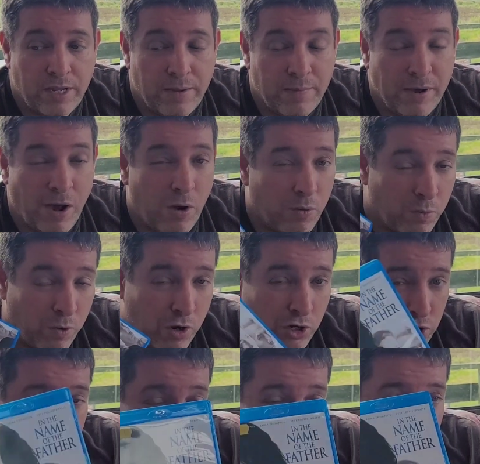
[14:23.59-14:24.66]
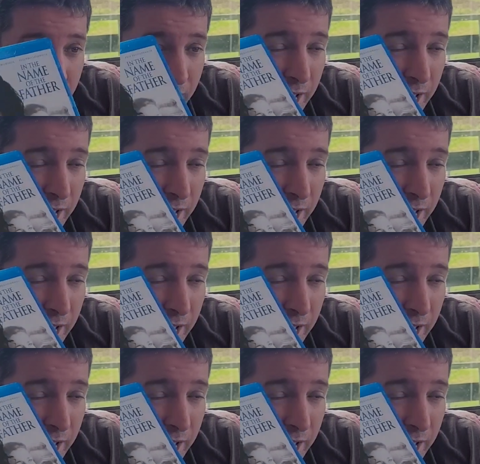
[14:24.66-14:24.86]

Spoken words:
keep. I'll watch it.